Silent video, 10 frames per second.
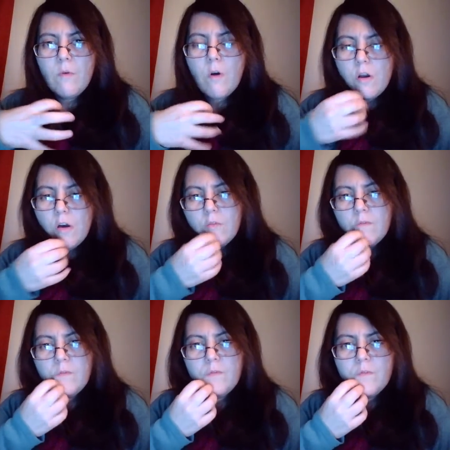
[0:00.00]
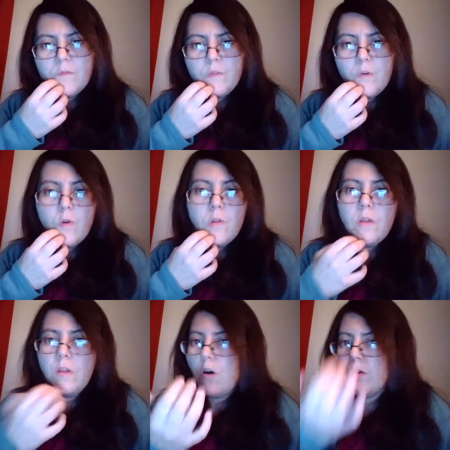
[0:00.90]
more of your own
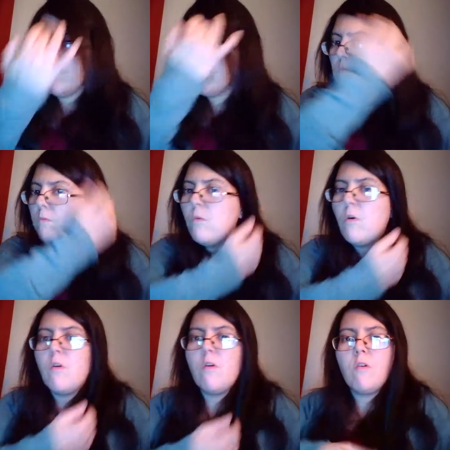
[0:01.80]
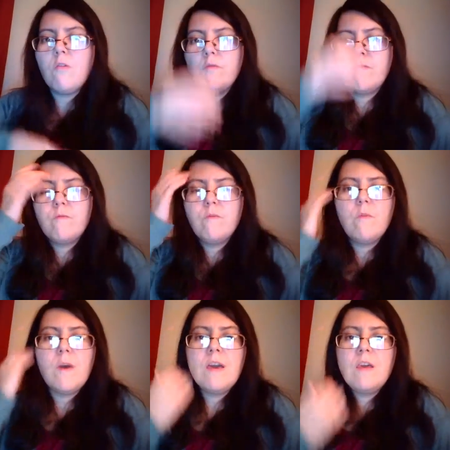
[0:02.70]
thoughts, more of the
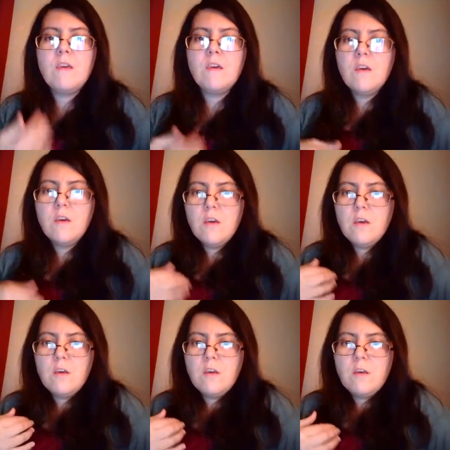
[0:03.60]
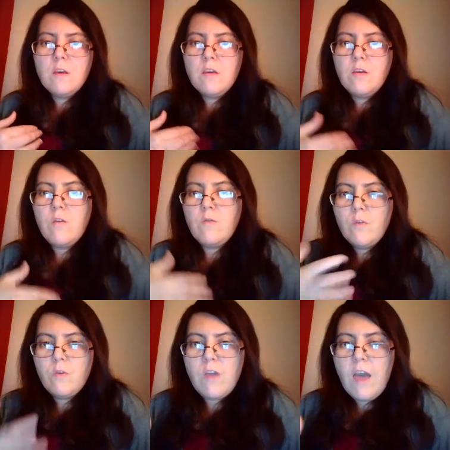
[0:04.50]
way of
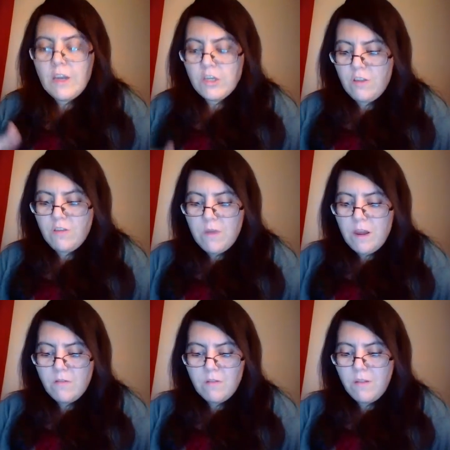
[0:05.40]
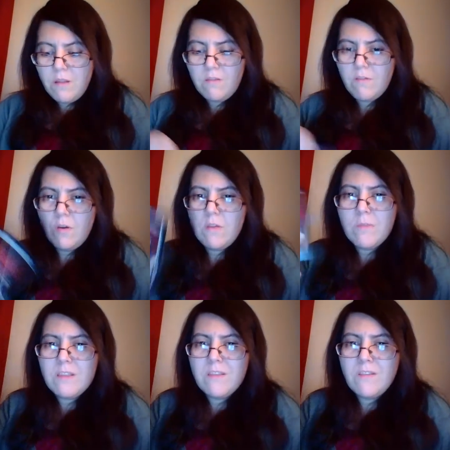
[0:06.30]
your own actions. But I don't think so.
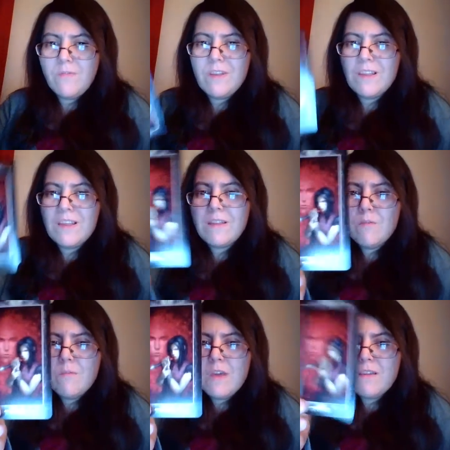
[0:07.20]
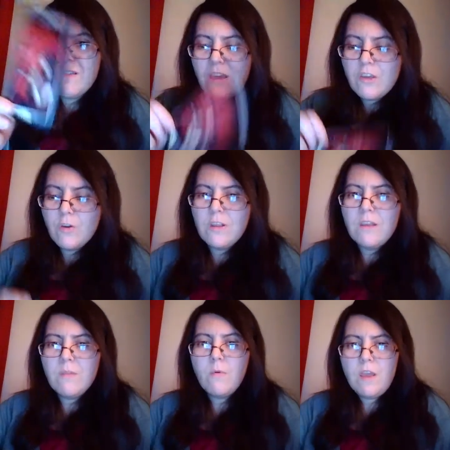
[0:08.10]
But if to me it's like you're
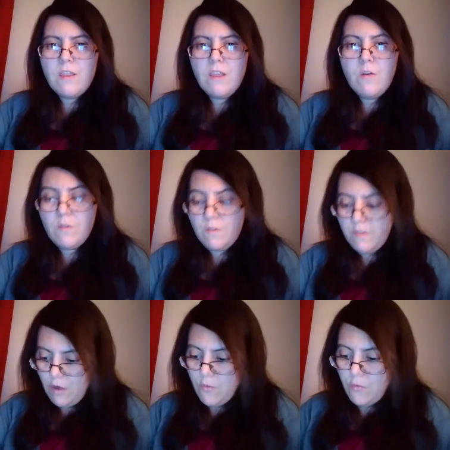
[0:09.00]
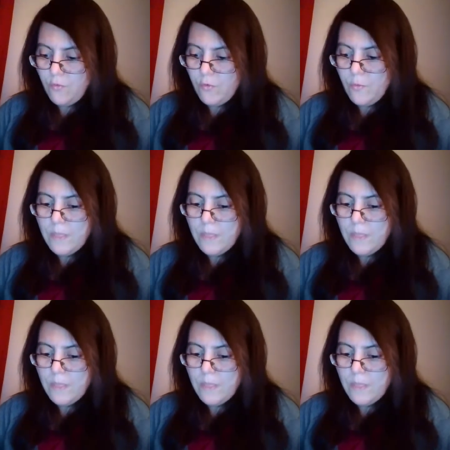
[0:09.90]
liberating yourself,